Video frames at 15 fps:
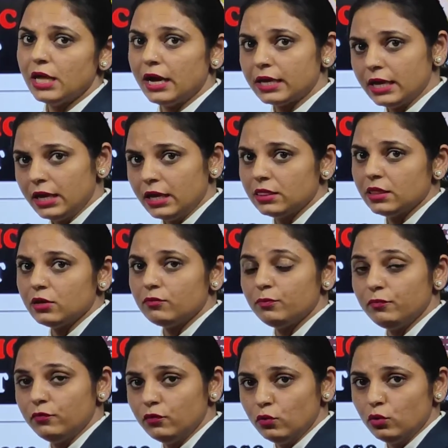Again, the
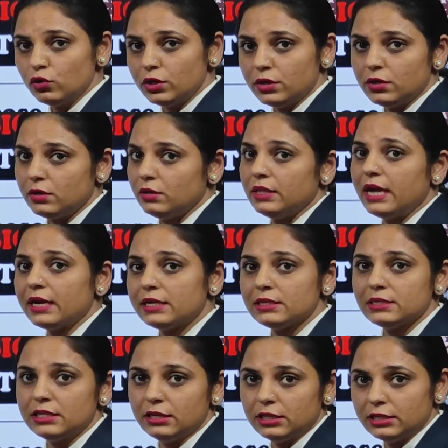food that
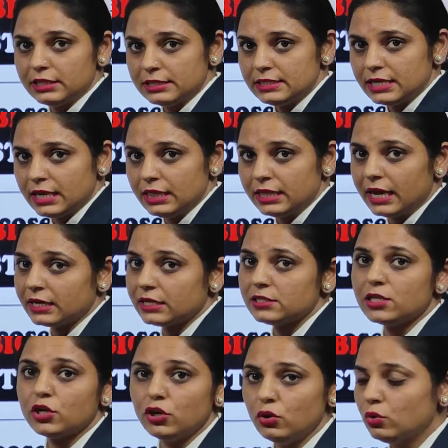is there in the cell, that is
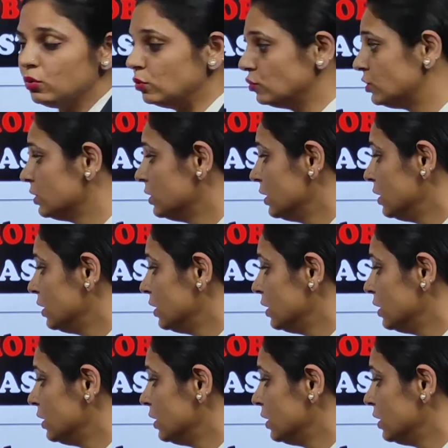a glucose.